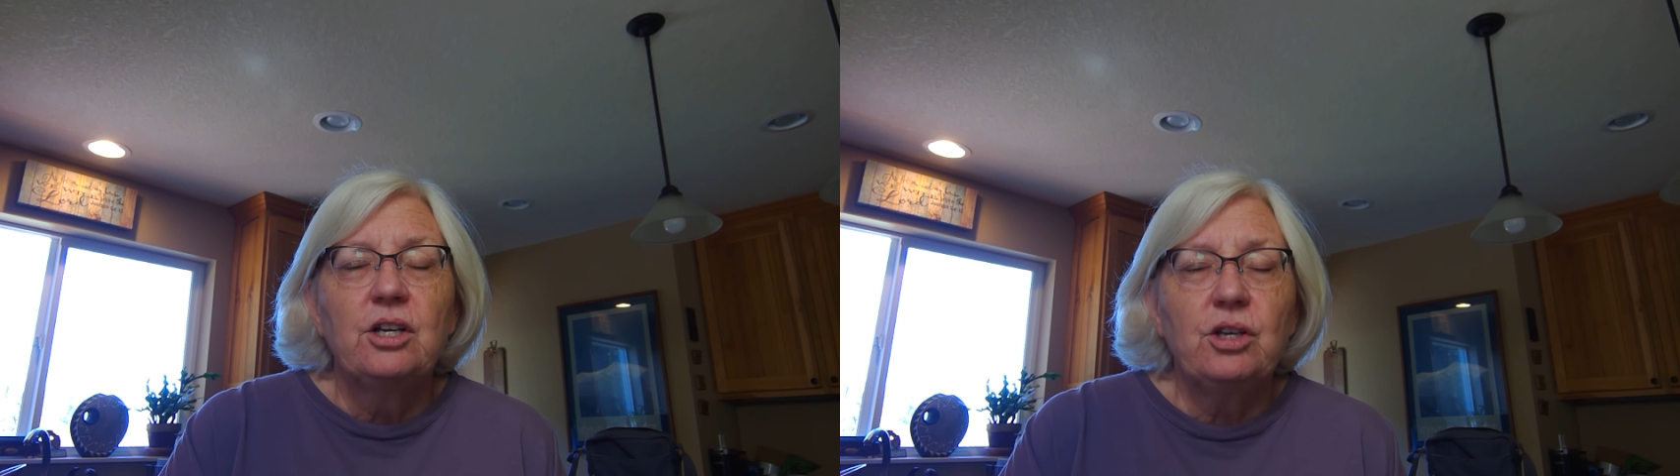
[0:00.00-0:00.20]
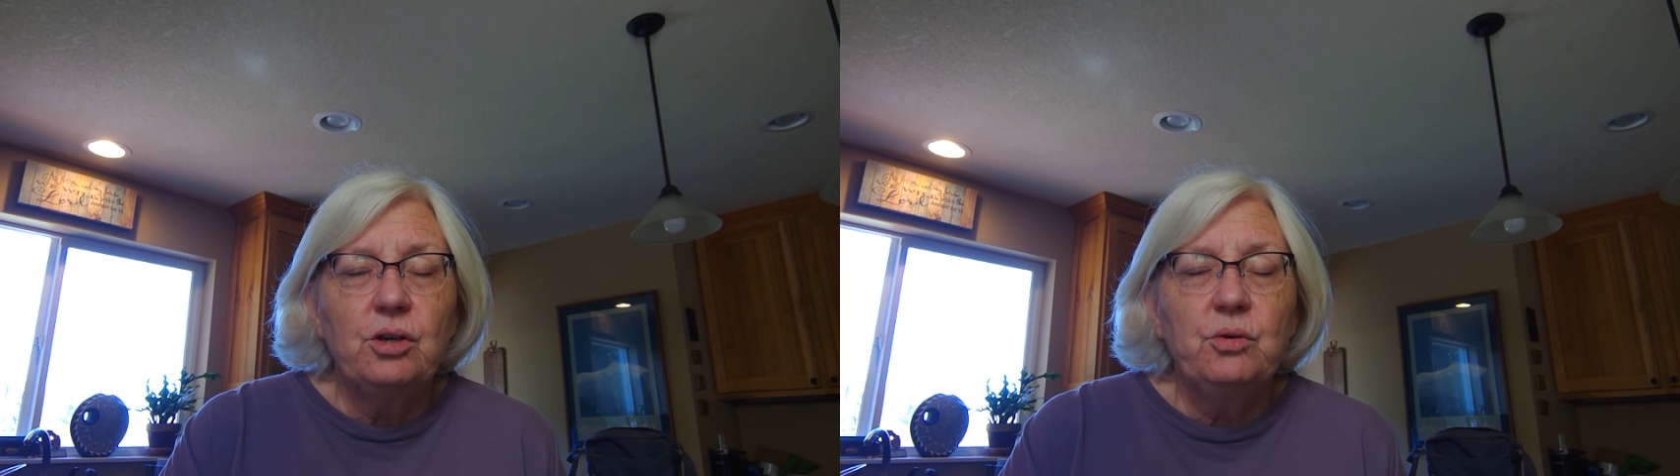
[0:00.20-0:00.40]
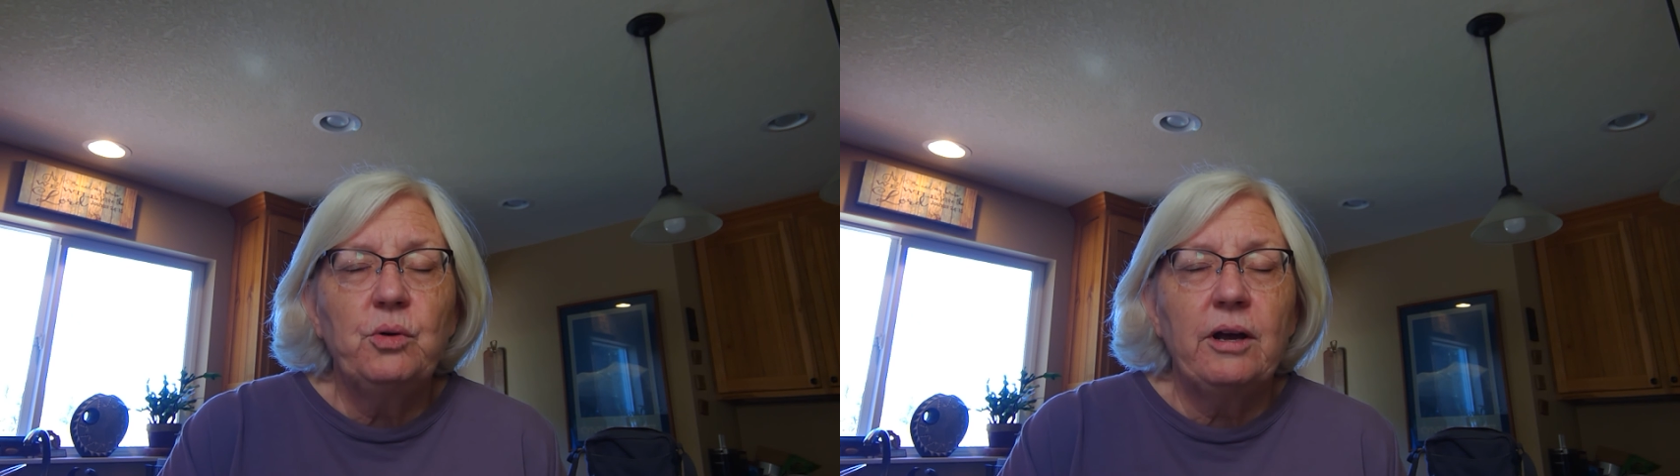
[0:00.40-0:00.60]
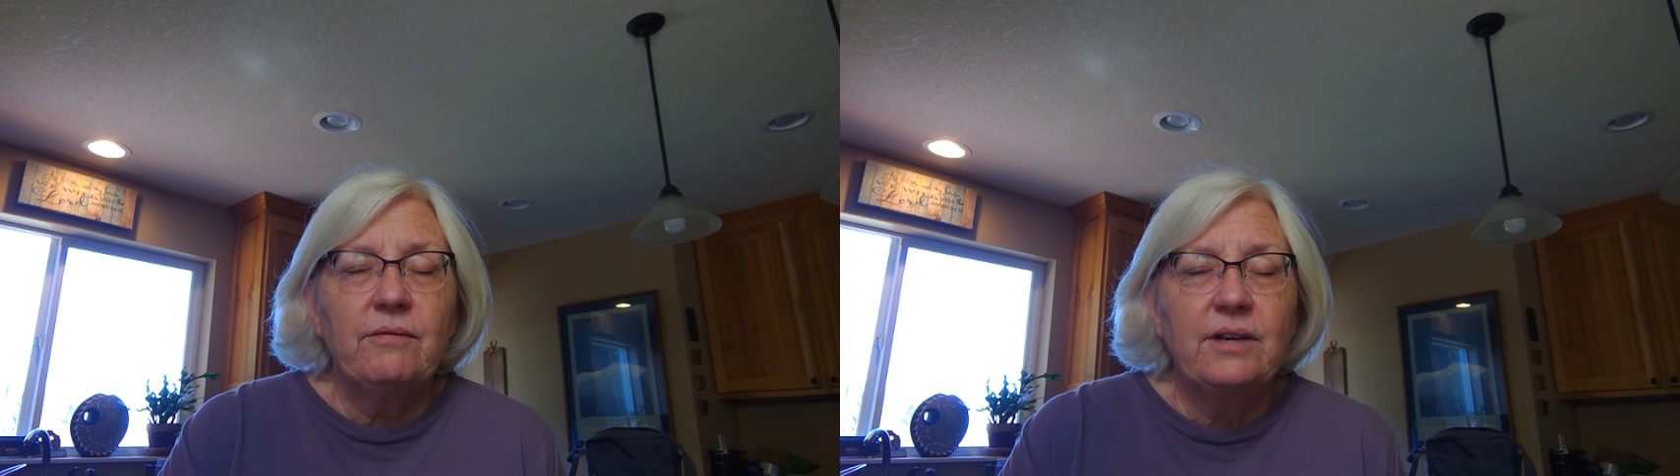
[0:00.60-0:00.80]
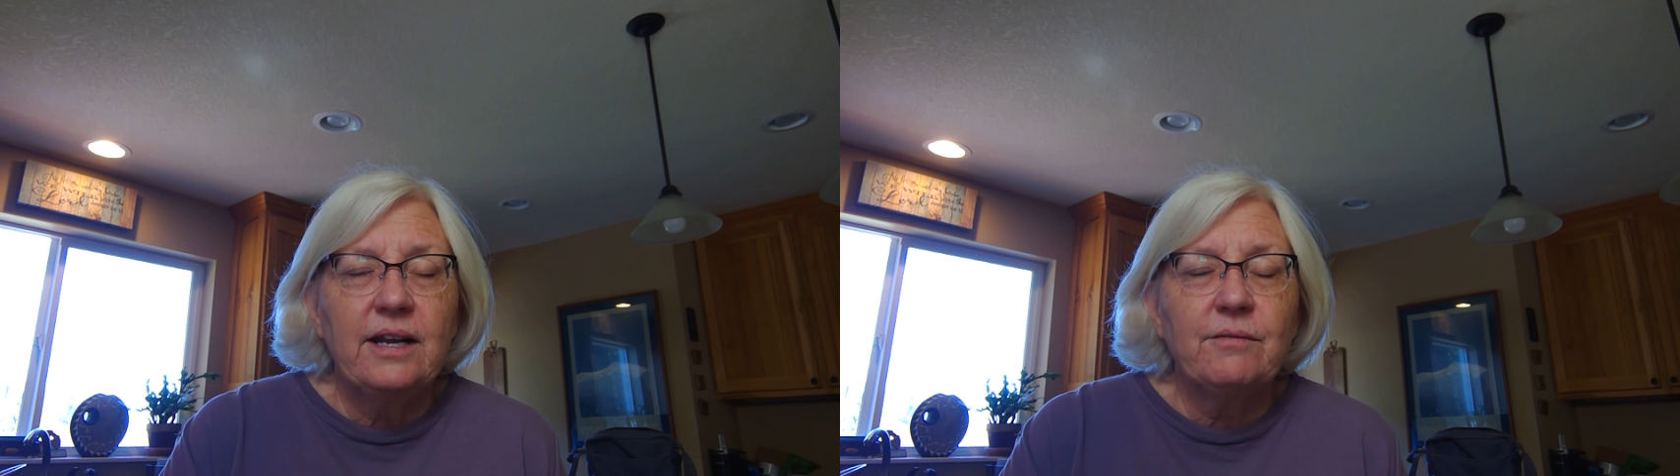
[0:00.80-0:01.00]
you
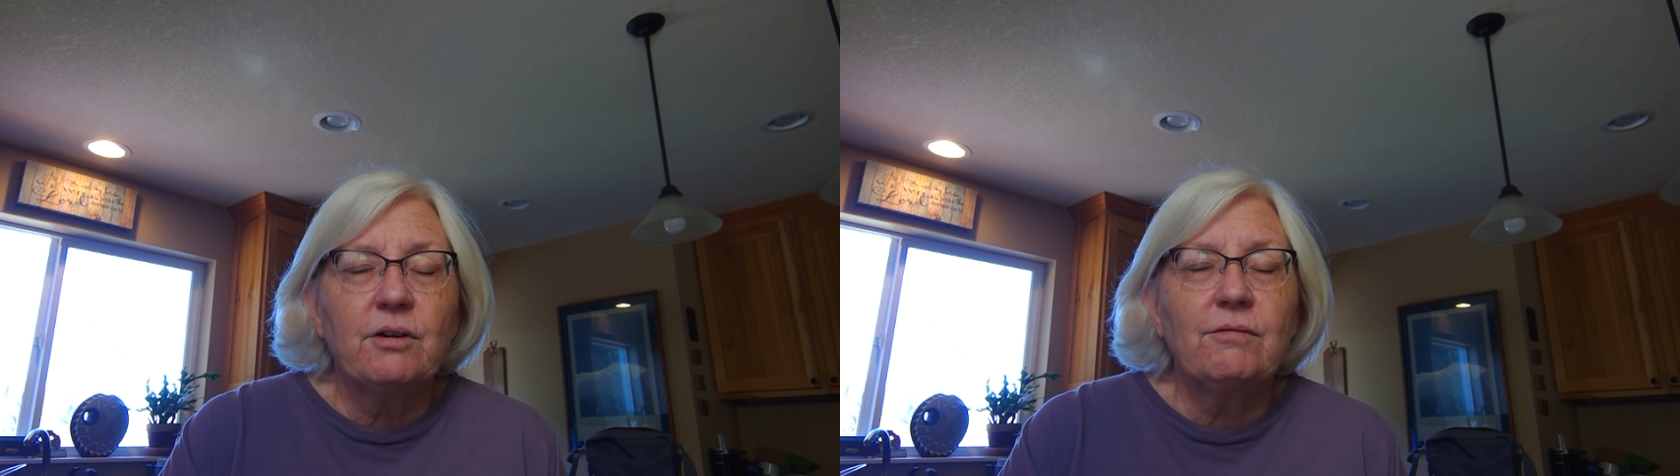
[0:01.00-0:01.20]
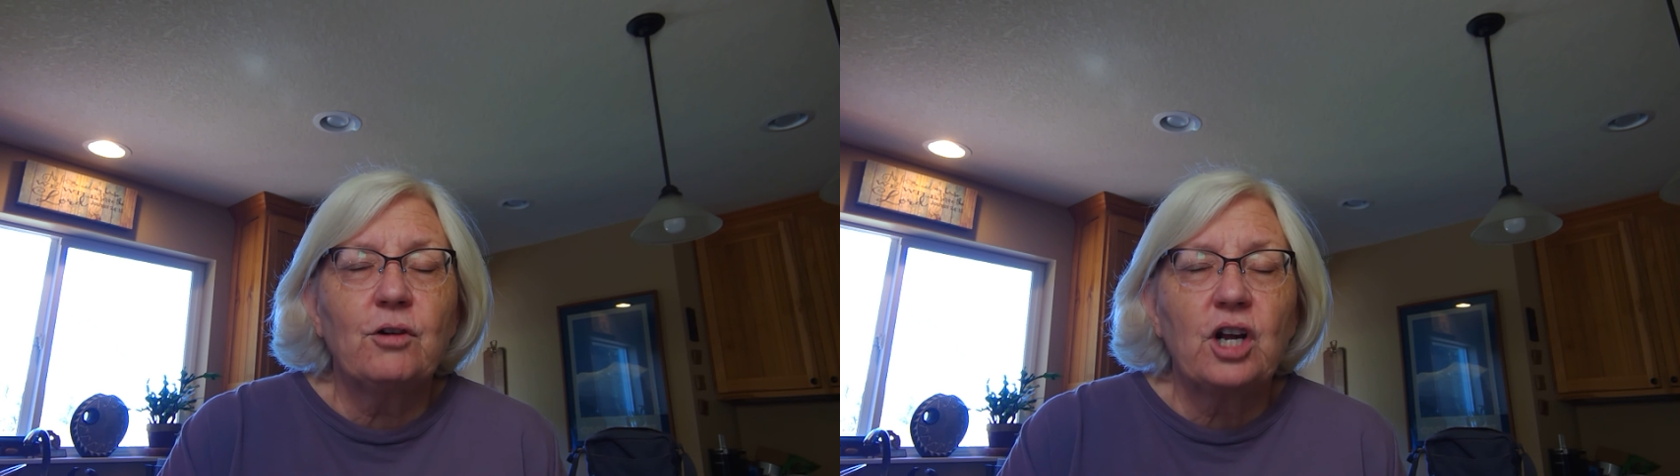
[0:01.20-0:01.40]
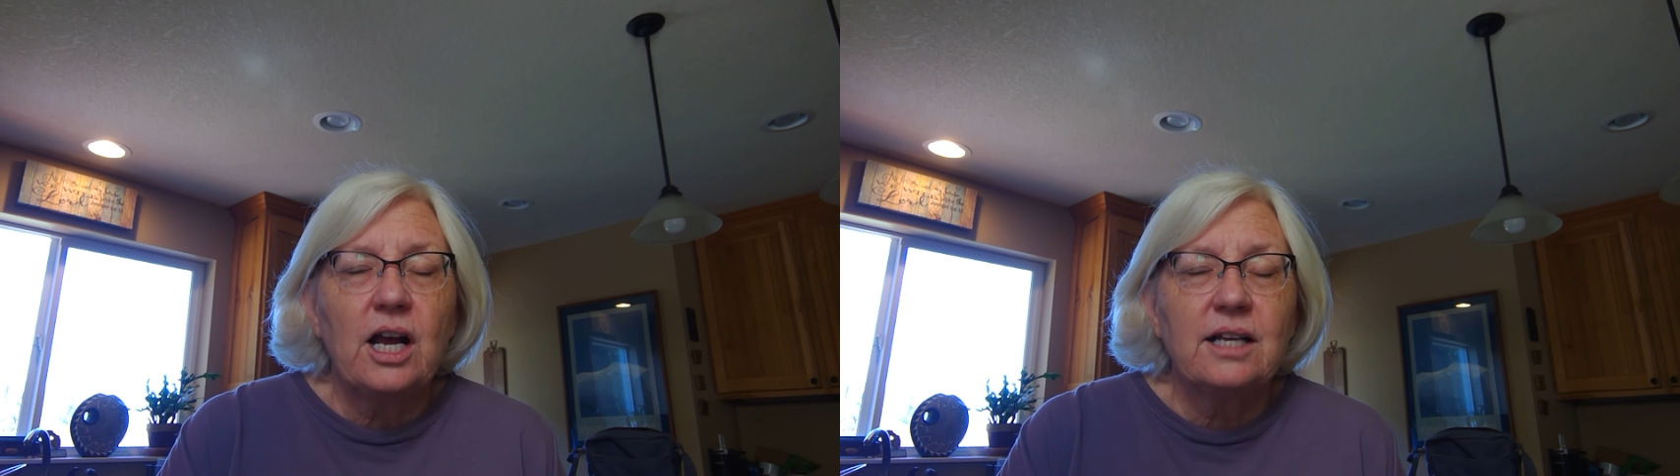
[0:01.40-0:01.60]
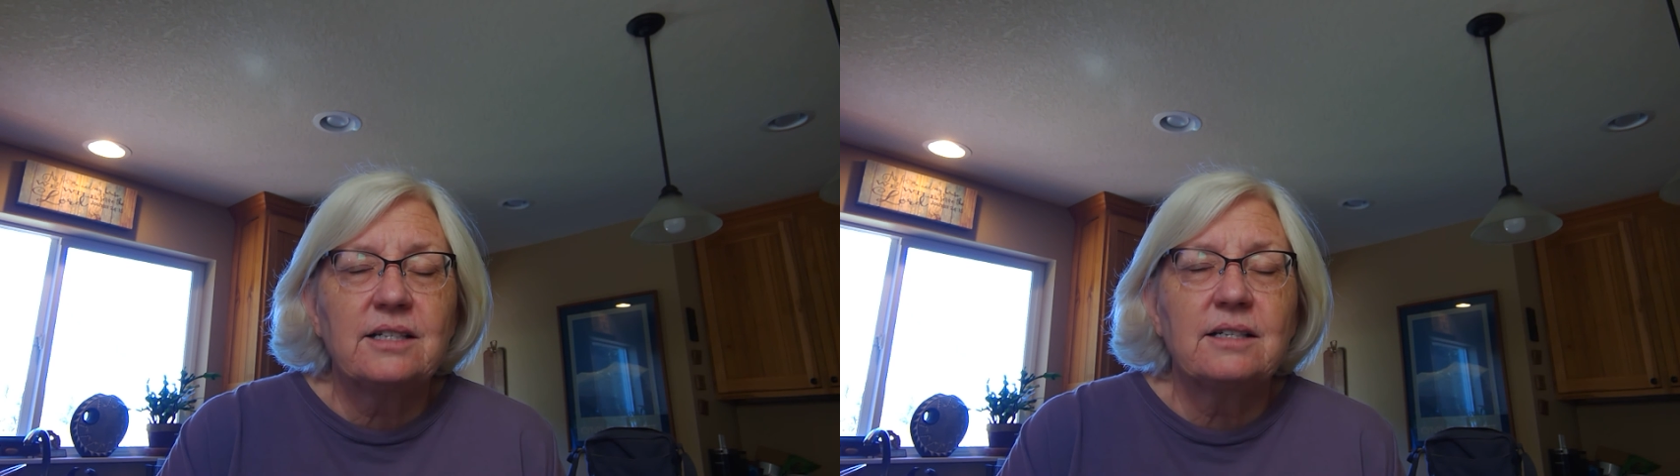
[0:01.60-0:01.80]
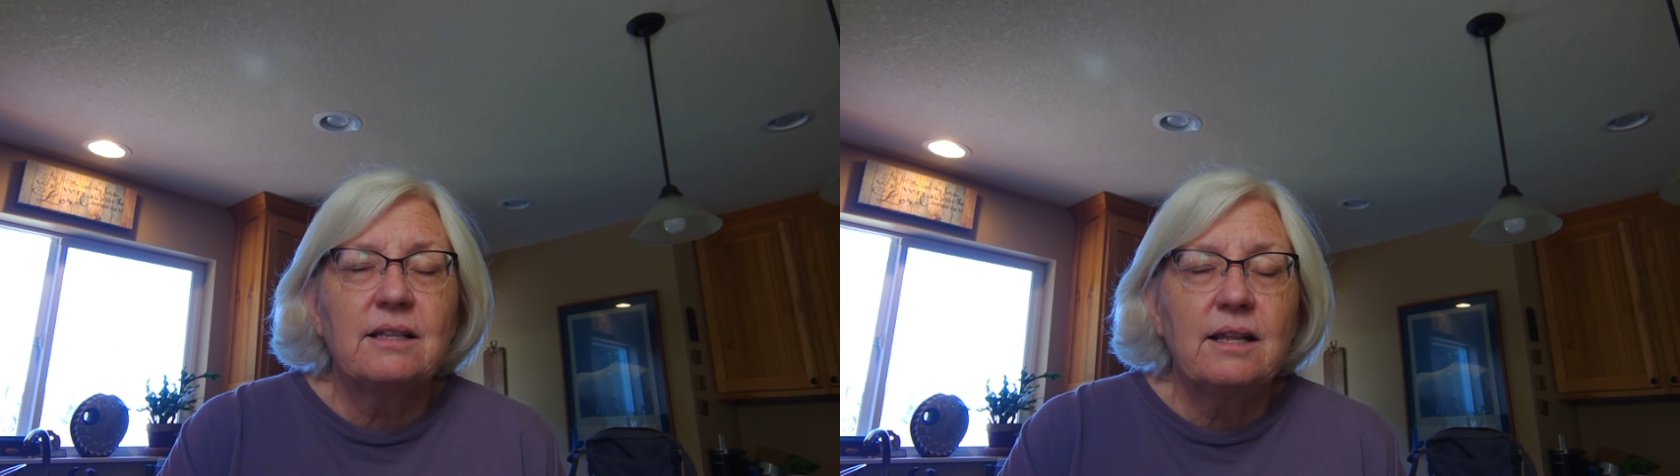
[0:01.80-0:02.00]
have never
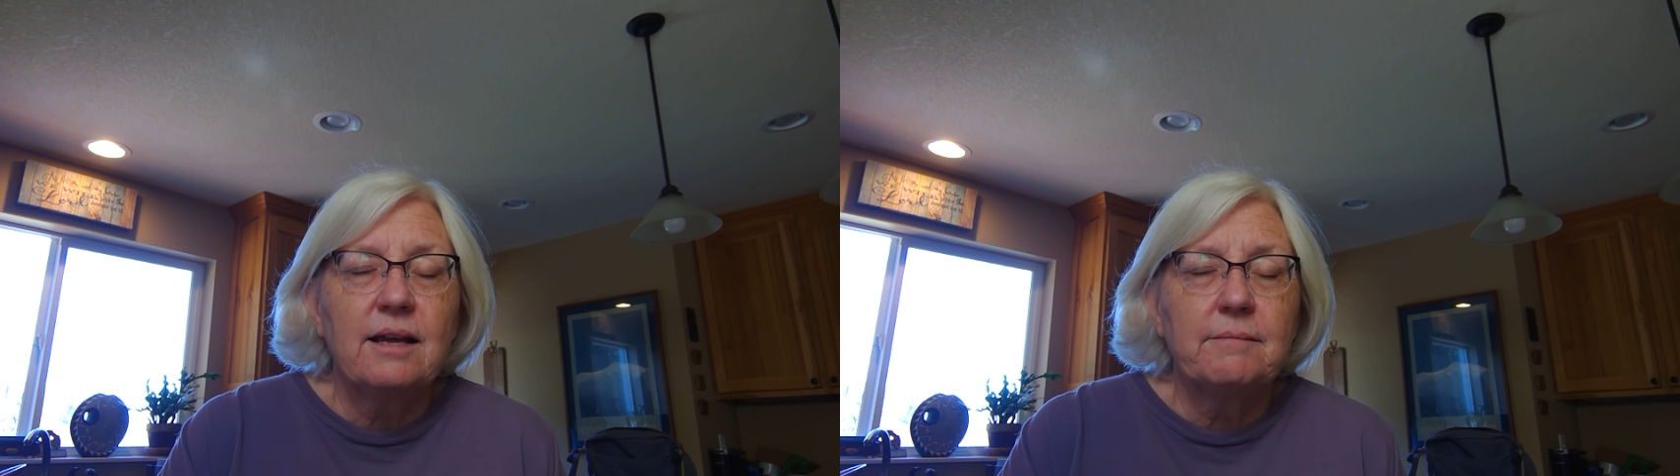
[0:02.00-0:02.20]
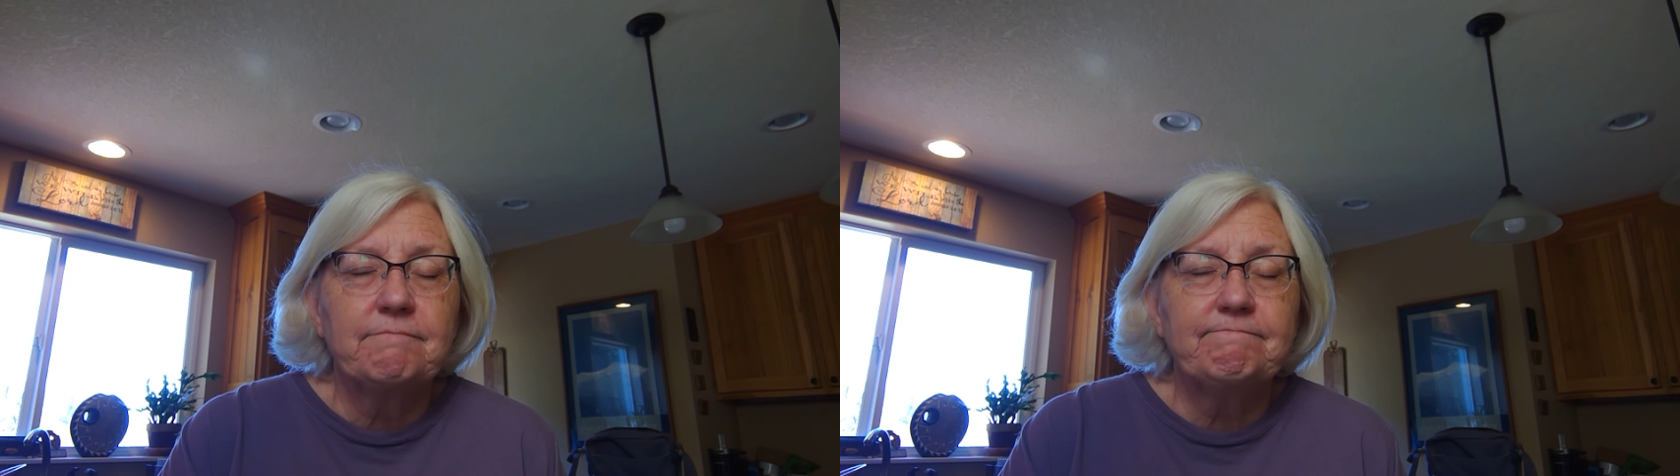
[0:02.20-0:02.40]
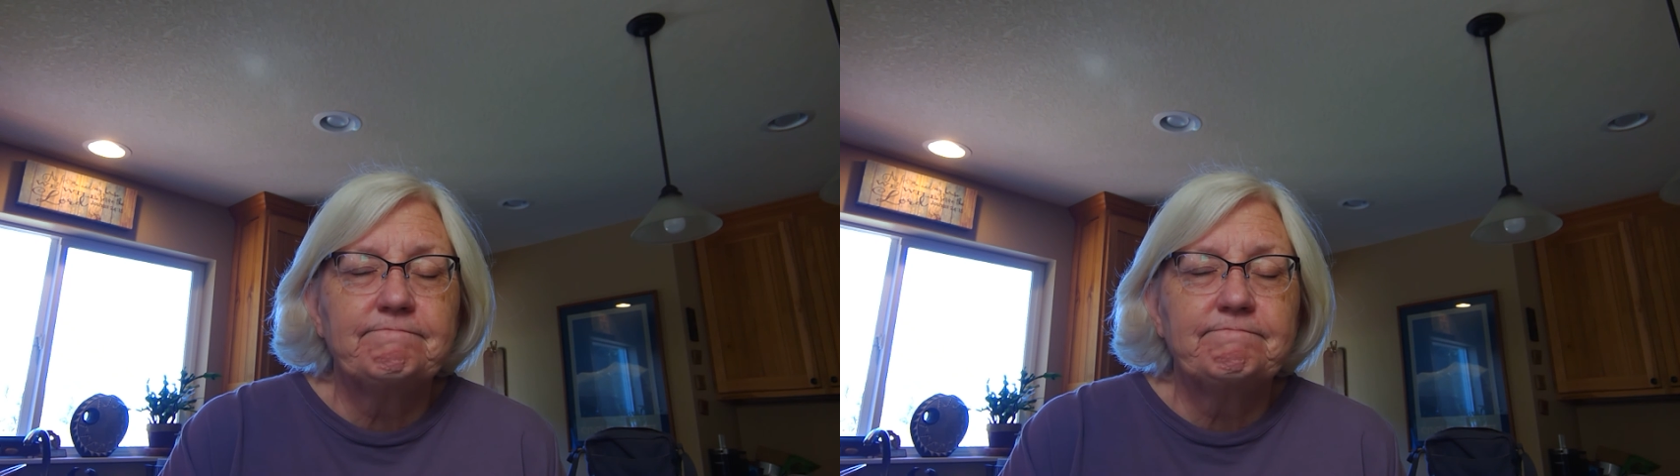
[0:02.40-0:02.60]
forgotten them.